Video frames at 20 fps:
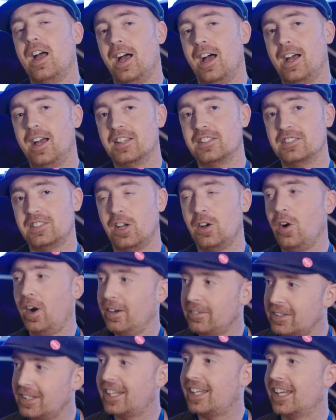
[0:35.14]
Uh, so
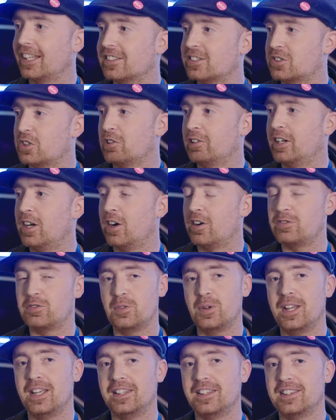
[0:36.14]
I'm going to kick the story off
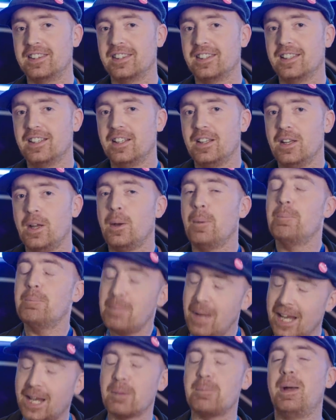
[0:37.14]
with
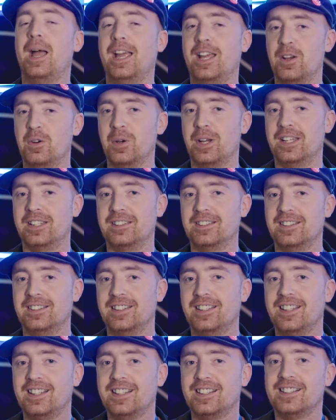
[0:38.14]
Mega Penguin
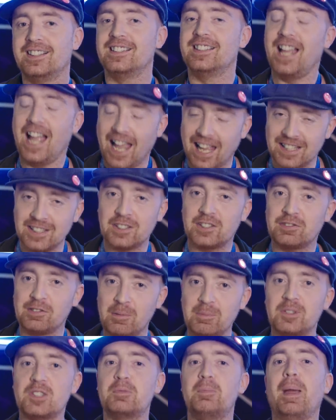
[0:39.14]
lands
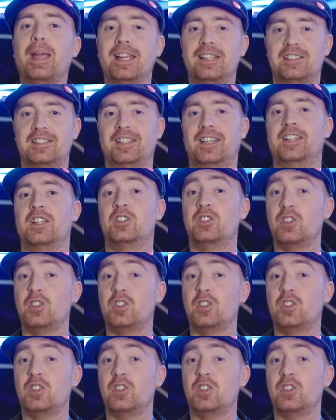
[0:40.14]
from space in a